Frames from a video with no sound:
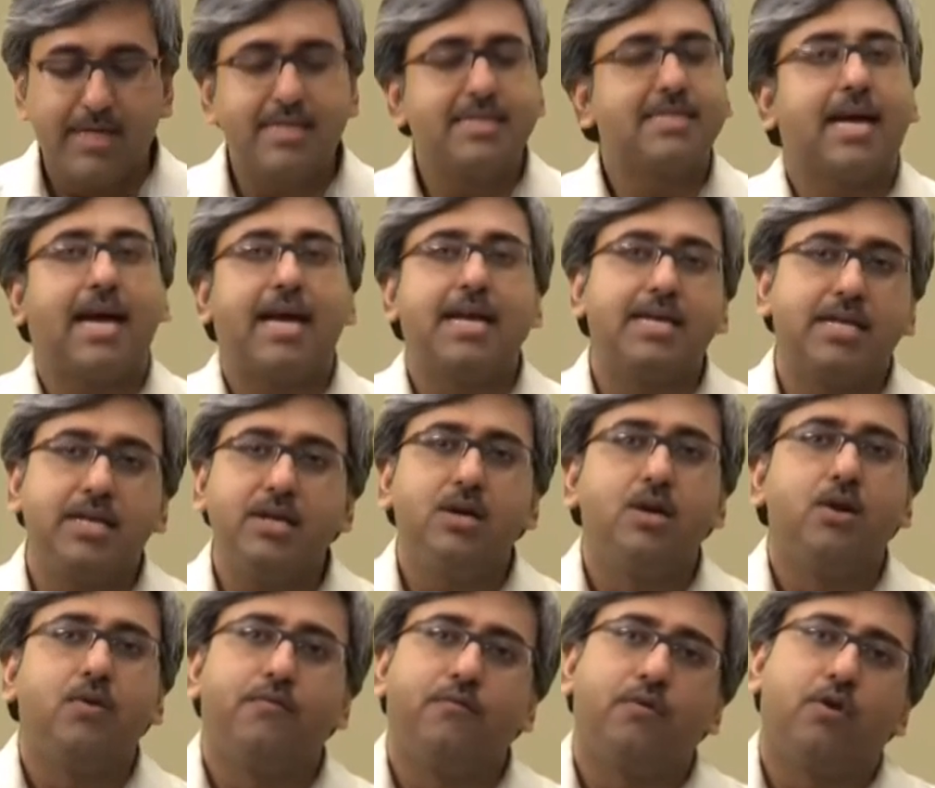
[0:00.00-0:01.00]
entirely
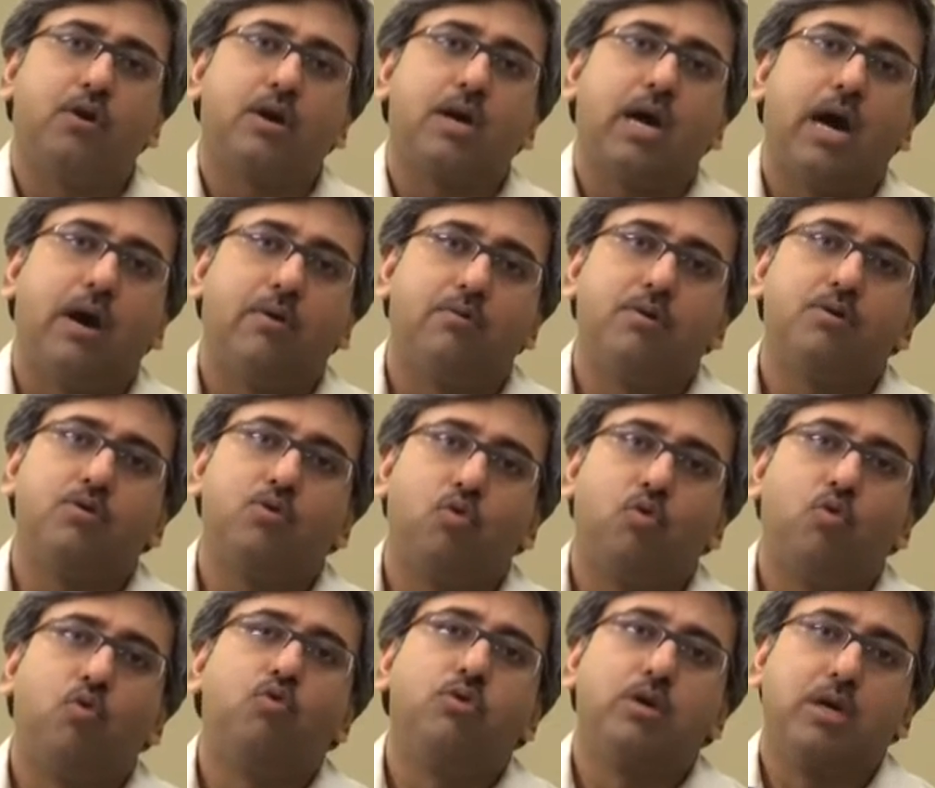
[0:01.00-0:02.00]
for our
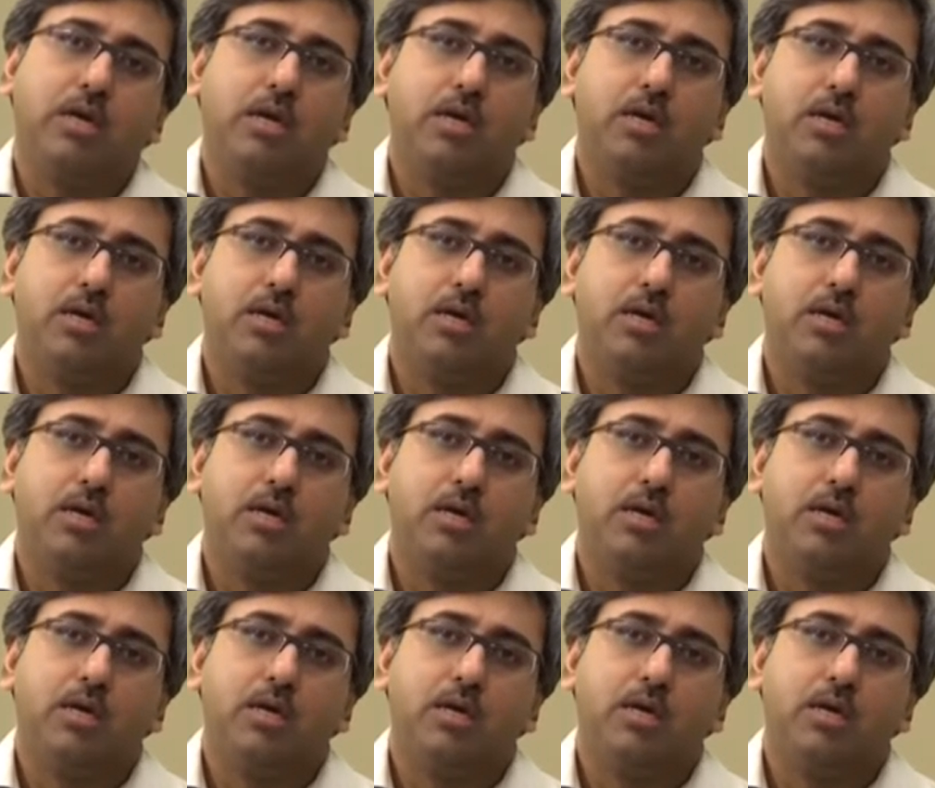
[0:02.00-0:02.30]
own